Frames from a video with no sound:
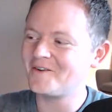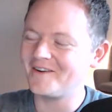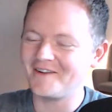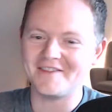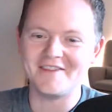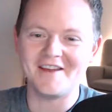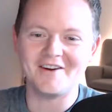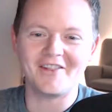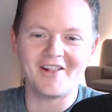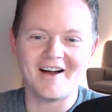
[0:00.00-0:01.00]
with
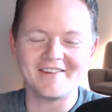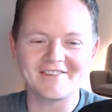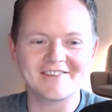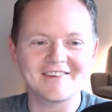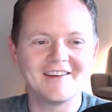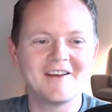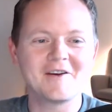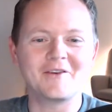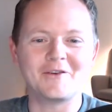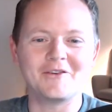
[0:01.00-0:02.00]
neon lights
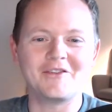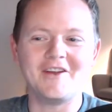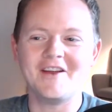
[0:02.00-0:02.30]
because it was